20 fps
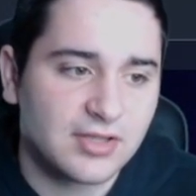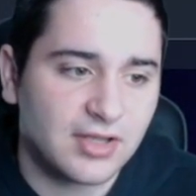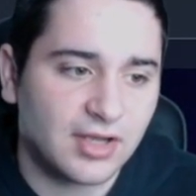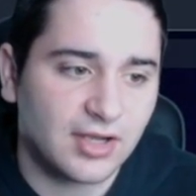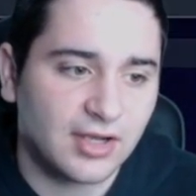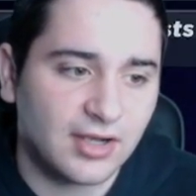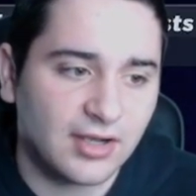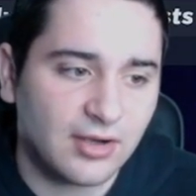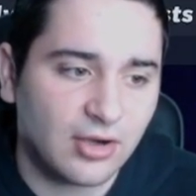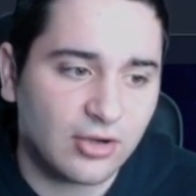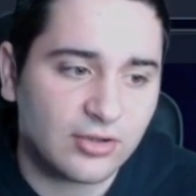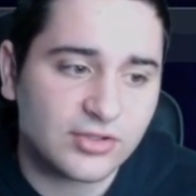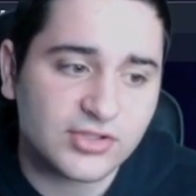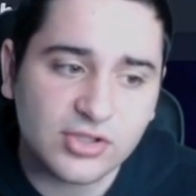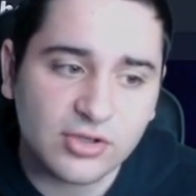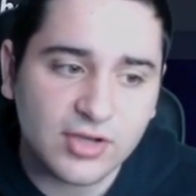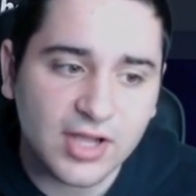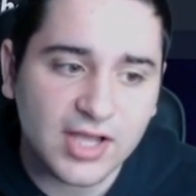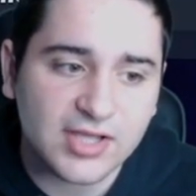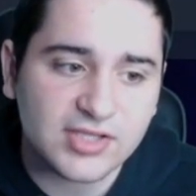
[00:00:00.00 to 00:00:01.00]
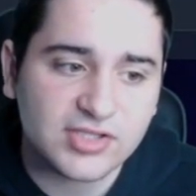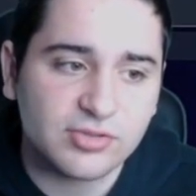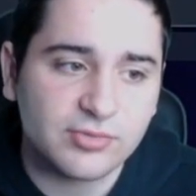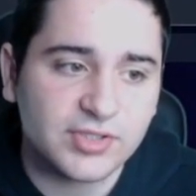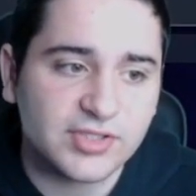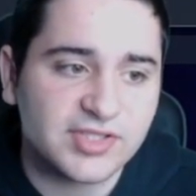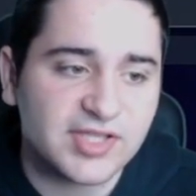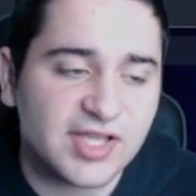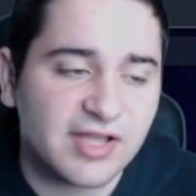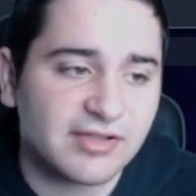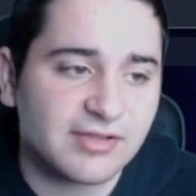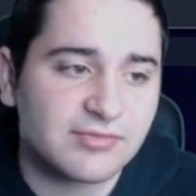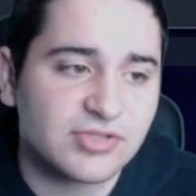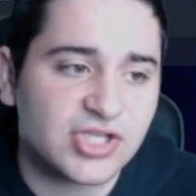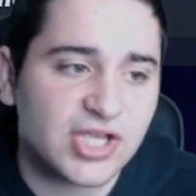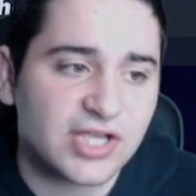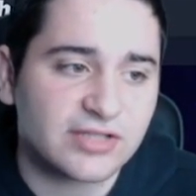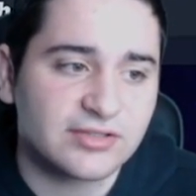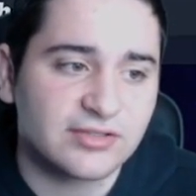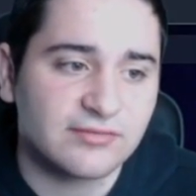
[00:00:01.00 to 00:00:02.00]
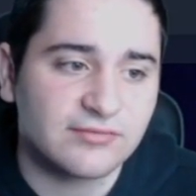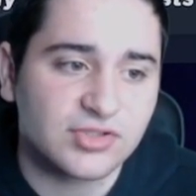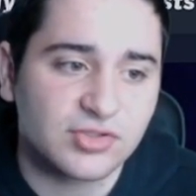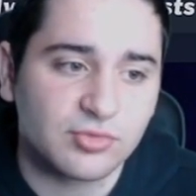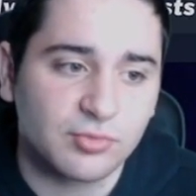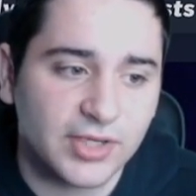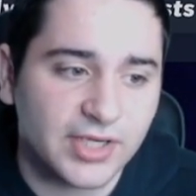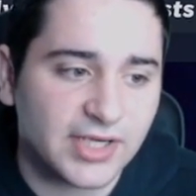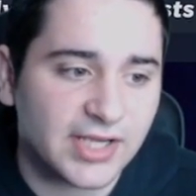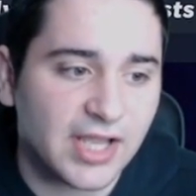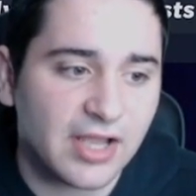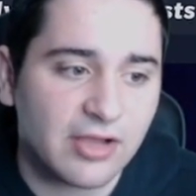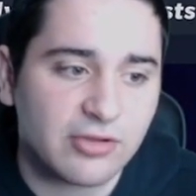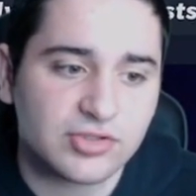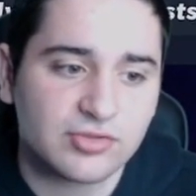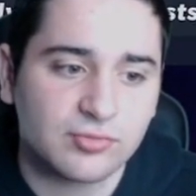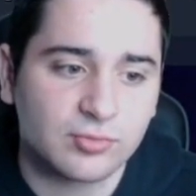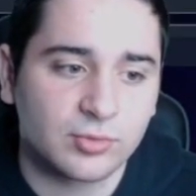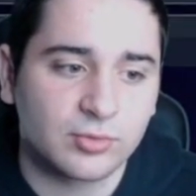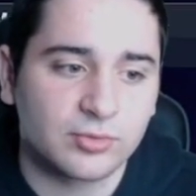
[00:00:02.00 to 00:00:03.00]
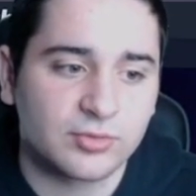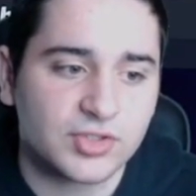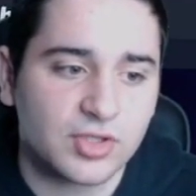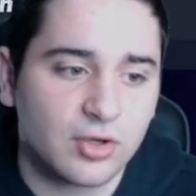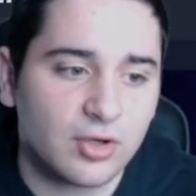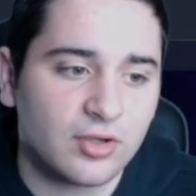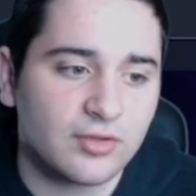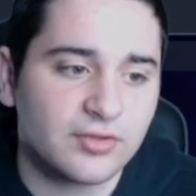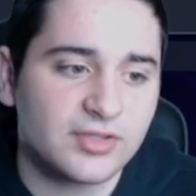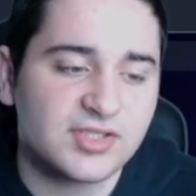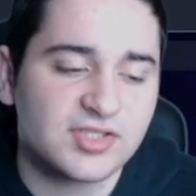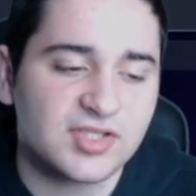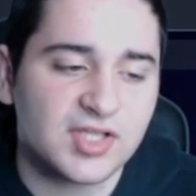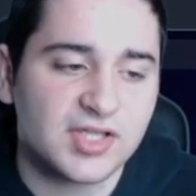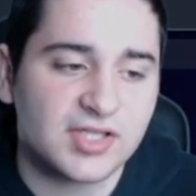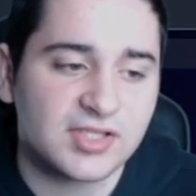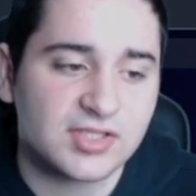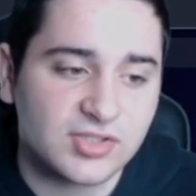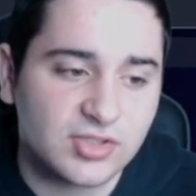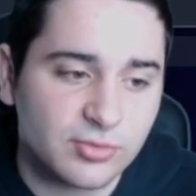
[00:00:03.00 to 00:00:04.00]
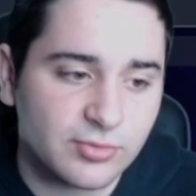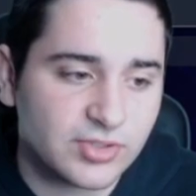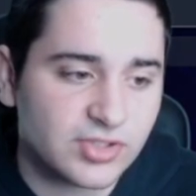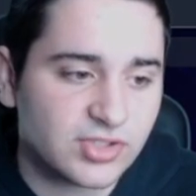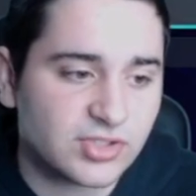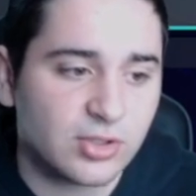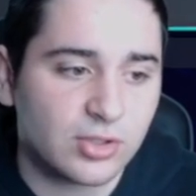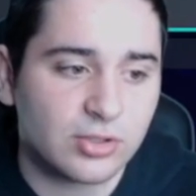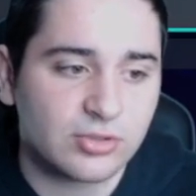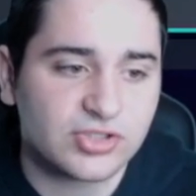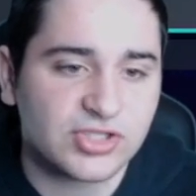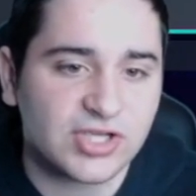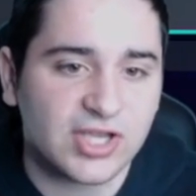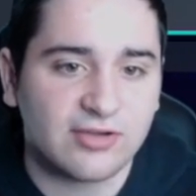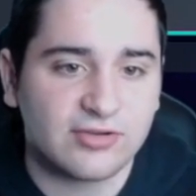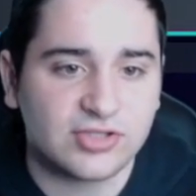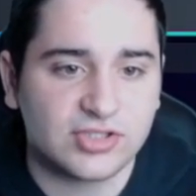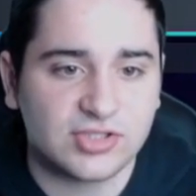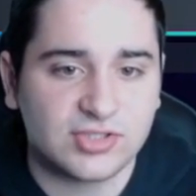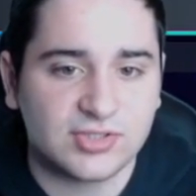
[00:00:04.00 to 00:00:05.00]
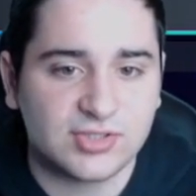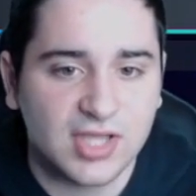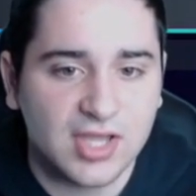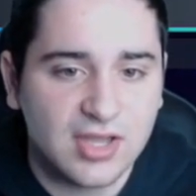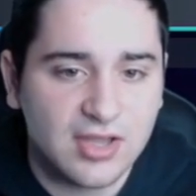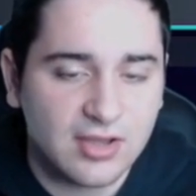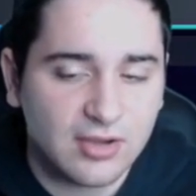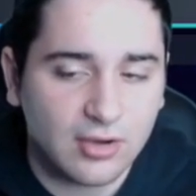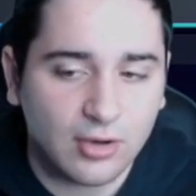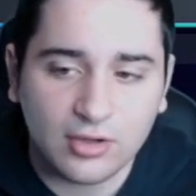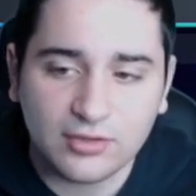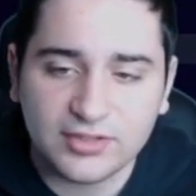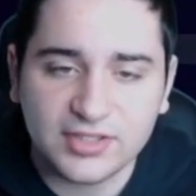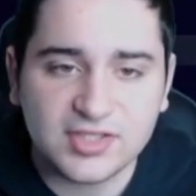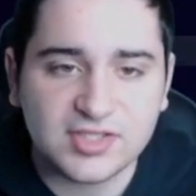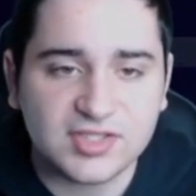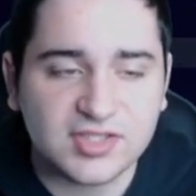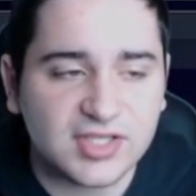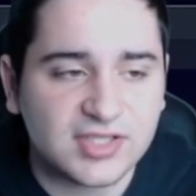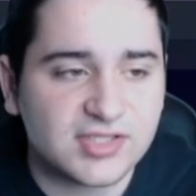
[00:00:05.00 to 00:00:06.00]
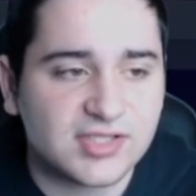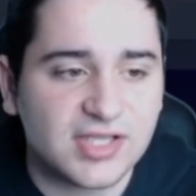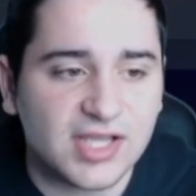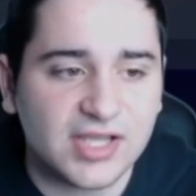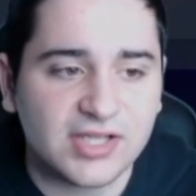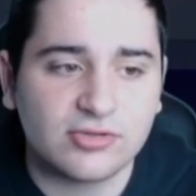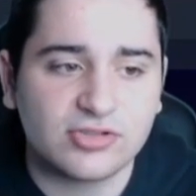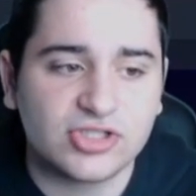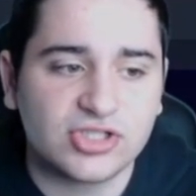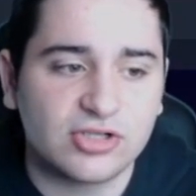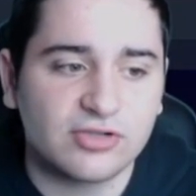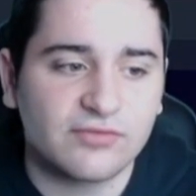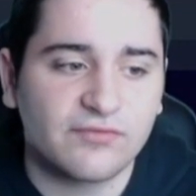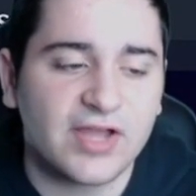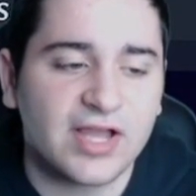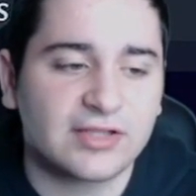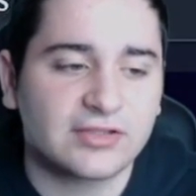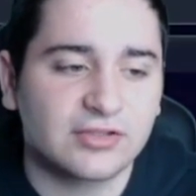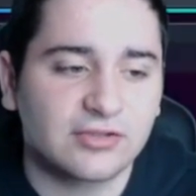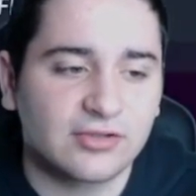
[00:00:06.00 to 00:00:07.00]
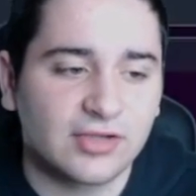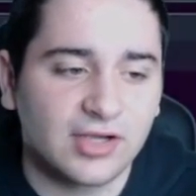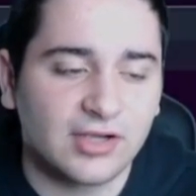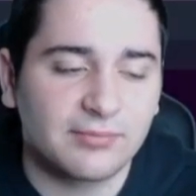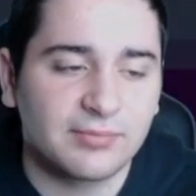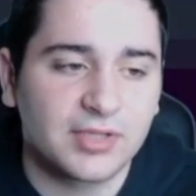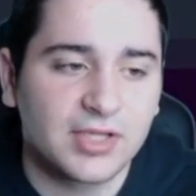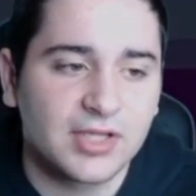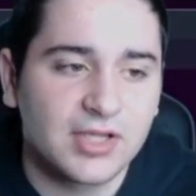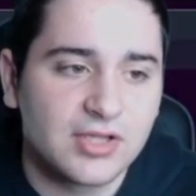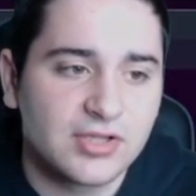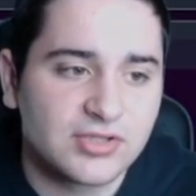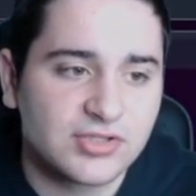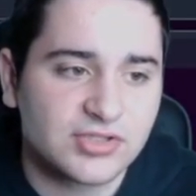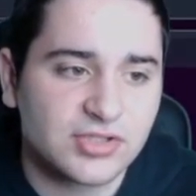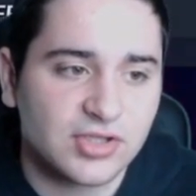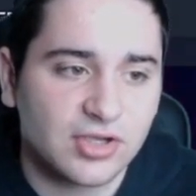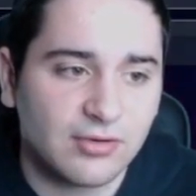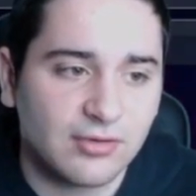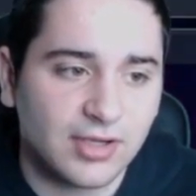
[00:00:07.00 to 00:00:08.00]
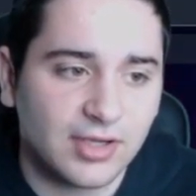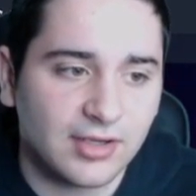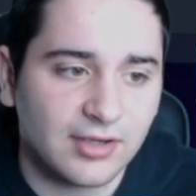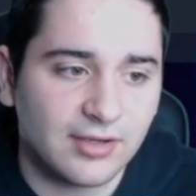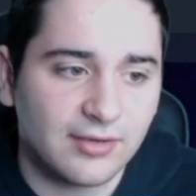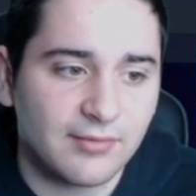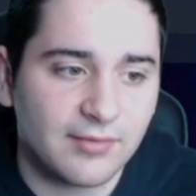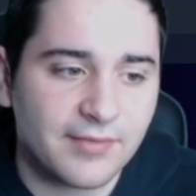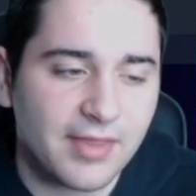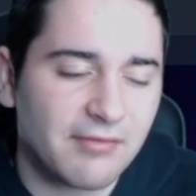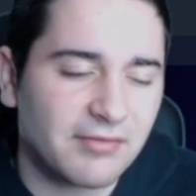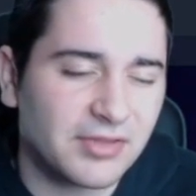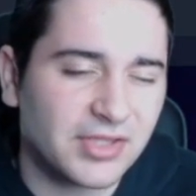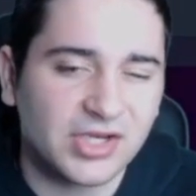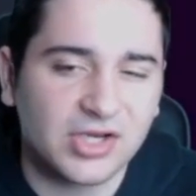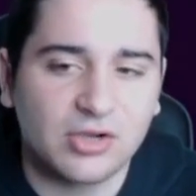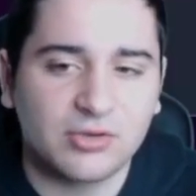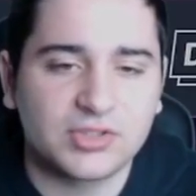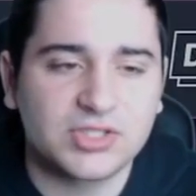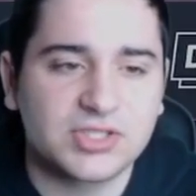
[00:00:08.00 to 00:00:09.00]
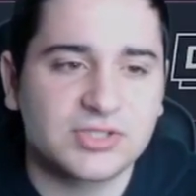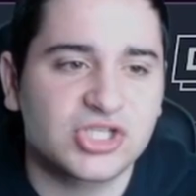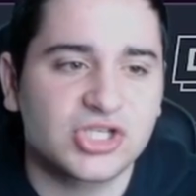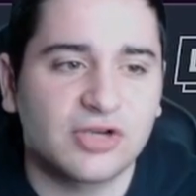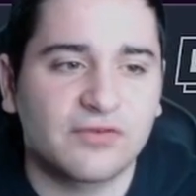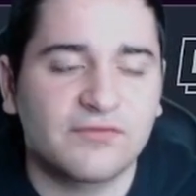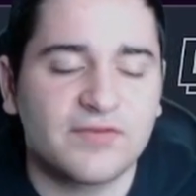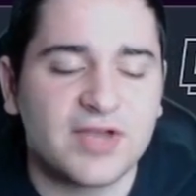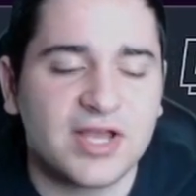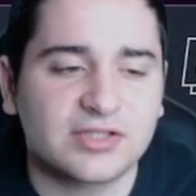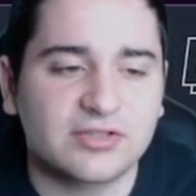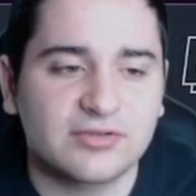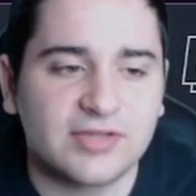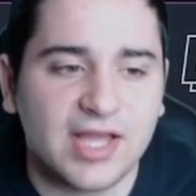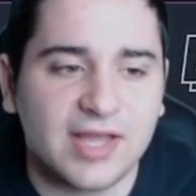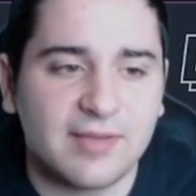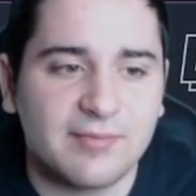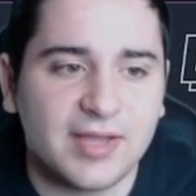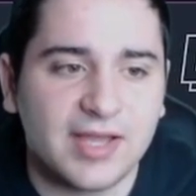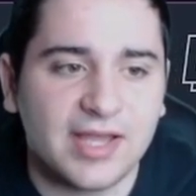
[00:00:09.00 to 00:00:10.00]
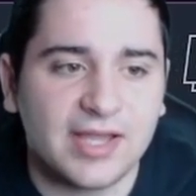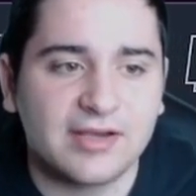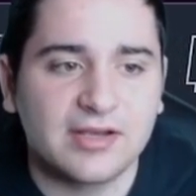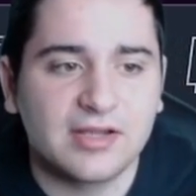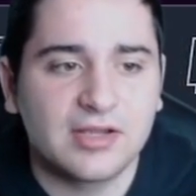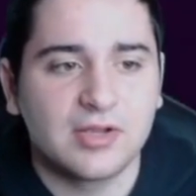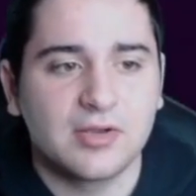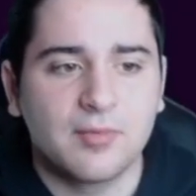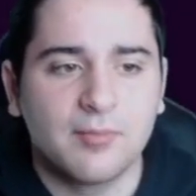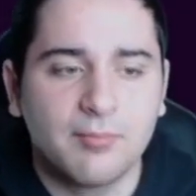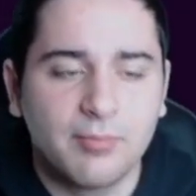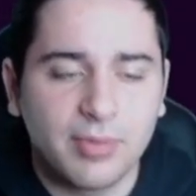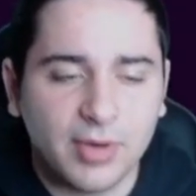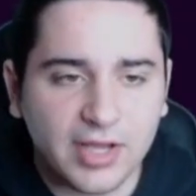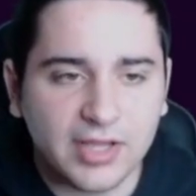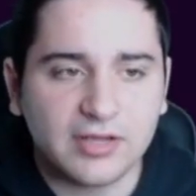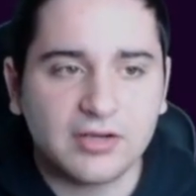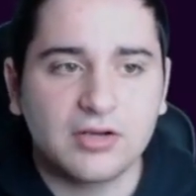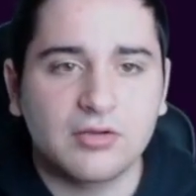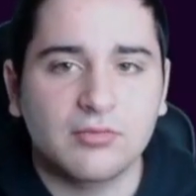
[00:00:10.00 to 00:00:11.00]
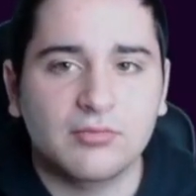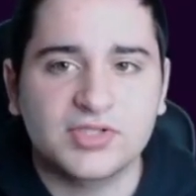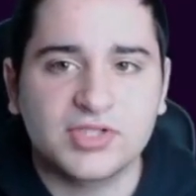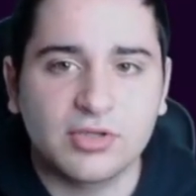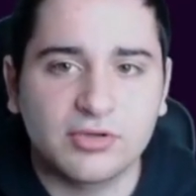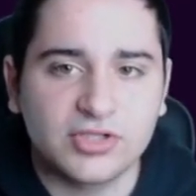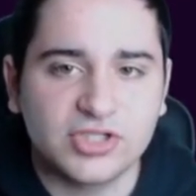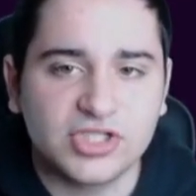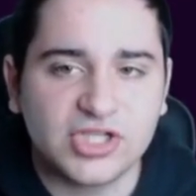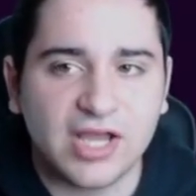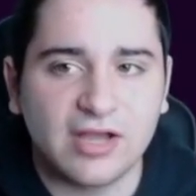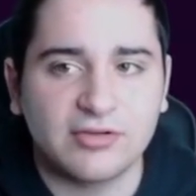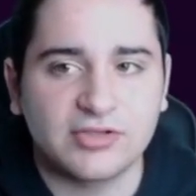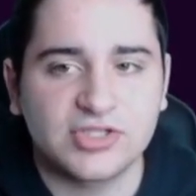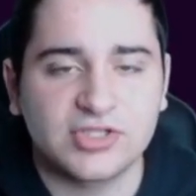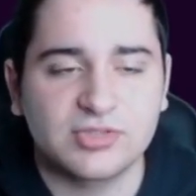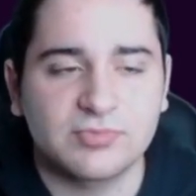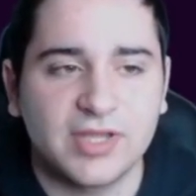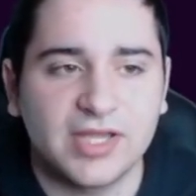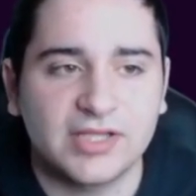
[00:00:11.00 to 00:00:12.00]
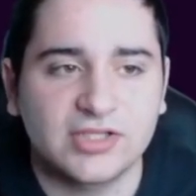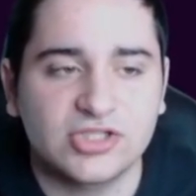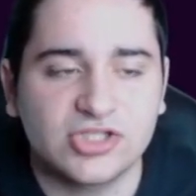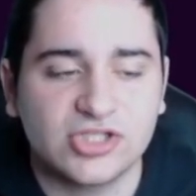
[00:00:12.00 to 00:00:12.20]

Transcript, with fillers: Also, guys, doing daily objectives, winning house rules, all these things, doing solo challenges, all these things get your chill factor up. So I'm not really gonna go into chill factor that bad, but let's go to challenges, man.